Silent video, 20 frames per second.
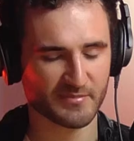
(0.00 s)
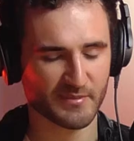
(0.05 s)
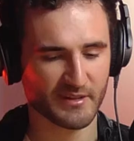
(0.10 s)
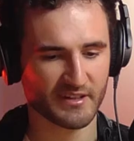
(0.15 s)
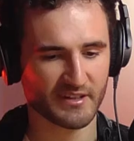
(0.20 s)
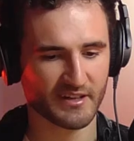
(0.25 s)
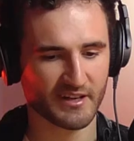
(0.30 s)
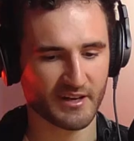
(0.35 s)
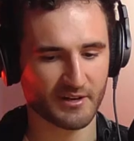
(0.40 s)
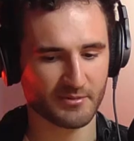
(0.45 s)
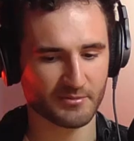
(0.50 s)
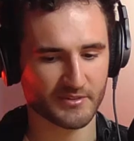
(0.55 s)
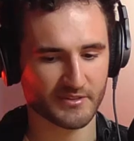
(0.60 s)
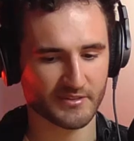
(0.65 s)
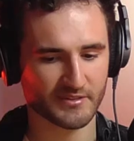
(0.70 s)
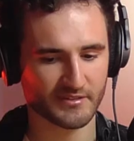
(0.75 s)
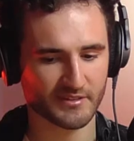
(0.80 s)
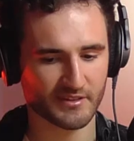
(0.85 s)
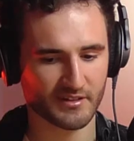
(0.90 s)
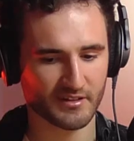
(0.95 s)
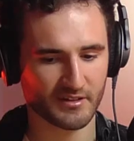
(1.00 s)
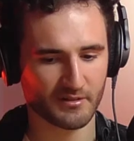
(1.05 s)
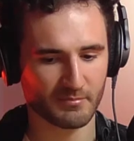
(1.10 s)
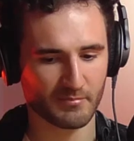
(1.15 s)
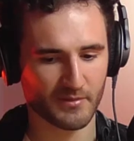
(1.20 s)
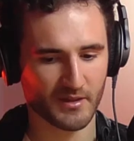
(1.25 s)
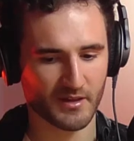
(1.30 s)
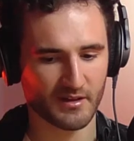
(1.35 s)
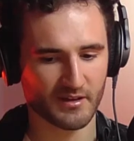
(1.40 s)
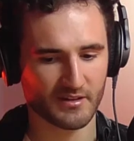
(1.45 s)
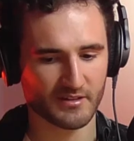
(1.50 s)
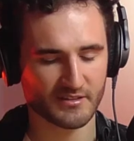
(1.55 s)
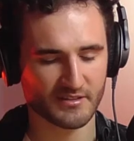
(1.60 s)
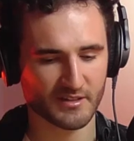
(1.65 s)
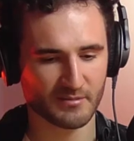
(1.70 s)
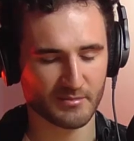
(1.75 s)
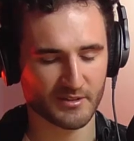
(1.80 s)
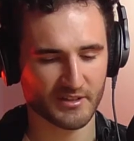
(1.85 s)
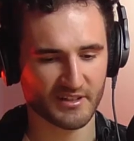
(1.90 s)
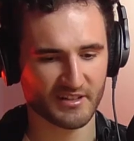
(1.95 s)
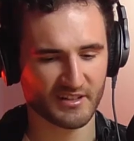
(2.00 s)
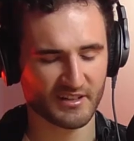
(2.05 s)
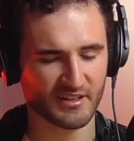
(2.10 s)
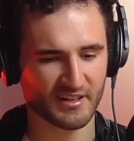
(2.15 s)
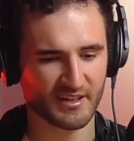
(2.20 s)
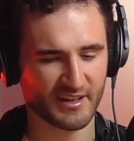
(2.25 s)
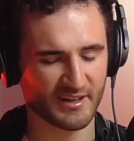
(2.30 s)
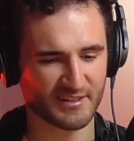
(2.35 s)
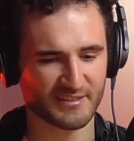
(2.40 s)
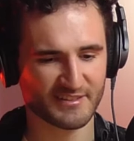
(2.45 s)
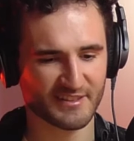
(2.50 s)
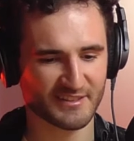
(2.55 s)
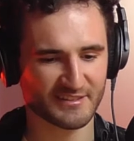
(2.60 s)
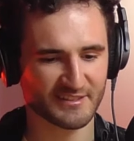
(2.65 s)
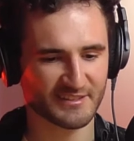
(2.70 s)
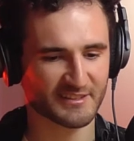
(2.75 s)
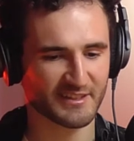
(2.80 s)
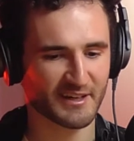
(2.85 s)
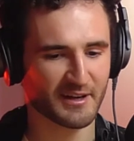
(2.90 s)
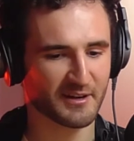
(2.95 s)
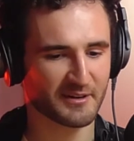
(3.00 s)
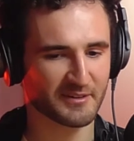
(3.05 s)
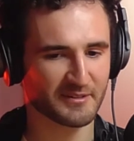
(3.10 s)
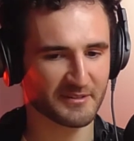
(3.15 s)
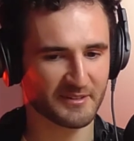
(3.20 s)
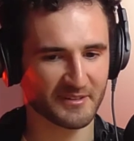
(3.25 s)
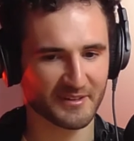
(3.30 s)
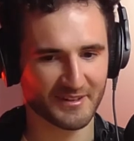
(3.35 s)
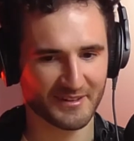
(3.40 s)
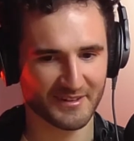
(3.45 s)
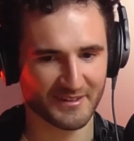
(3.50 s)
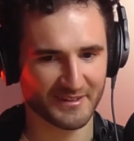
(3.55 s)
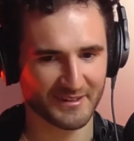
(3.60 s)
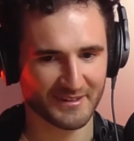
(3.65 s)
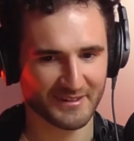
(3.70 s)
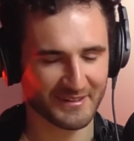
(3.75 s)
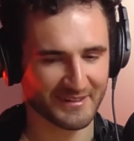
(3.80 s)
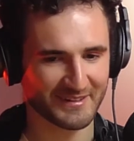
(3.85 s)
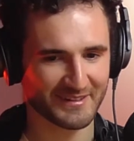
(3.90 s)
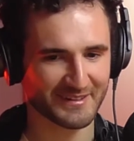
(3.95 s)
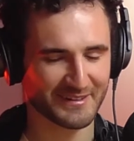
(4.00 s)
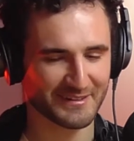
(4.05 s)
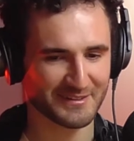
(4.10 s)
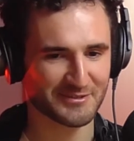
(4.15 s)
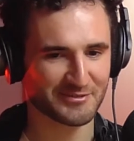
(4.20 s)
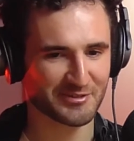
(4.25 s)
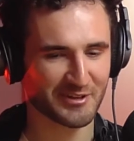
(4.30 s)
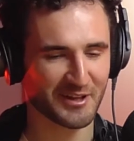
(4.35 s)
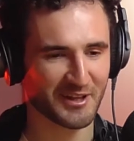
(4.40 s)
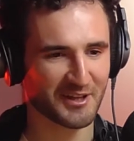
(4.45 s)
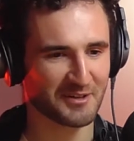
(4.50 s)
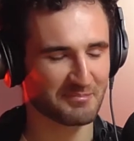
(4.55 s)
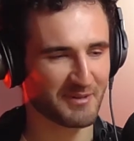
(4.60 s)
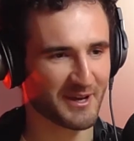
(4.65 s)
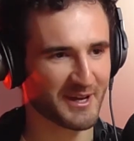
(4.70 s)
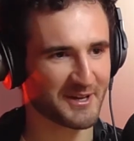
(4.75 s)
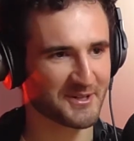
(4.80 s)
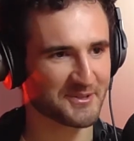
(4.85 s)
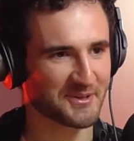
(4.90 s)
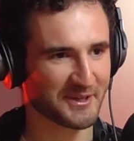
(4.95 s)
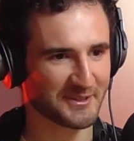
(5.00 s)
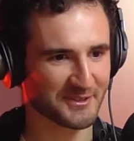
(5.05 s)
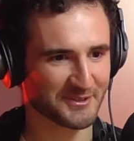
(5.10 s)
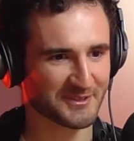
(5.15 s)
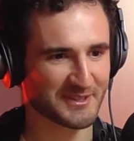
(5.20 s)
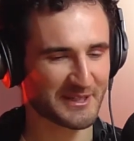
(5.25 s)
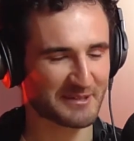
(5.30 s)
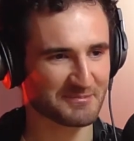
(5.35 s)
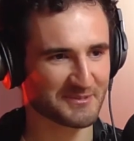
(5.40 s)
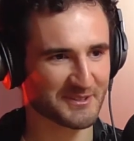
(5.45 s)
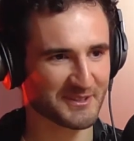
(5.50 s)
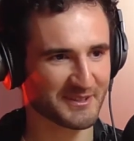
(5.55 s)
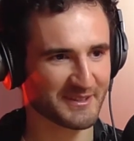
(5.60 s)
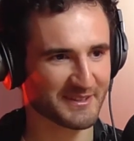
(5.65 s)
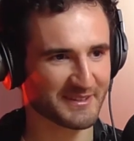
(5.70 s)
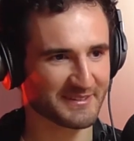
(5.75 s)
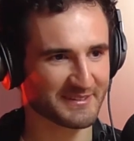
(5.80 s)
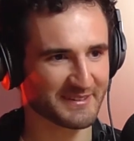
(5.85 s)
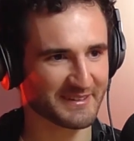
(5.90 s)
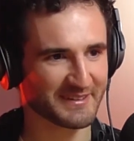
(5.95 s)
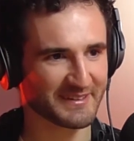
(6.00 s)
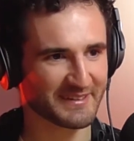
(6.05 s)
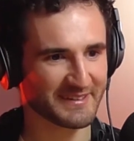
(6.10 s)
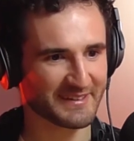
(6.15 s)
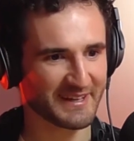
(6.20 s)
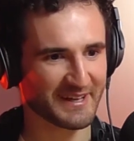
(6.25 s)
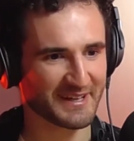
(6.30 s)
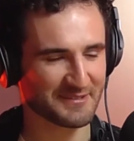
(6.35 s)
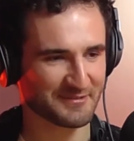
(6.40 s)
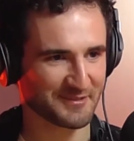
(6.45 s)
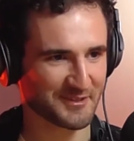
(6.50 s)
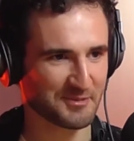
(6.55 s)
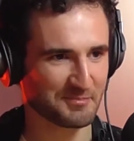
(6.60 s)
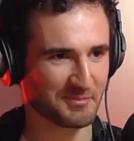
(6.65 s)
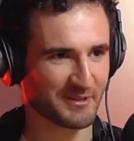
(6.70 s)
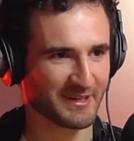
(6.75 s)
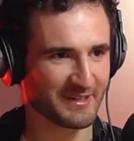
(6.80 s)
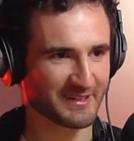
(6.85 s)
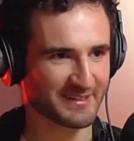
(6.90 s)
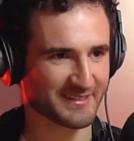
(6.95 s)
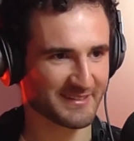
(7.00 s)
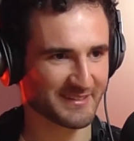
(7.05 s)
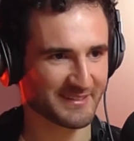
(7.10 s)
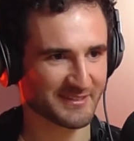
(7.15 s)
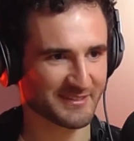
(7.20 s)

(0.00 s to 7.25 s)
speak out, was somebody, I guess as a young Australian male, I looked up to AFL players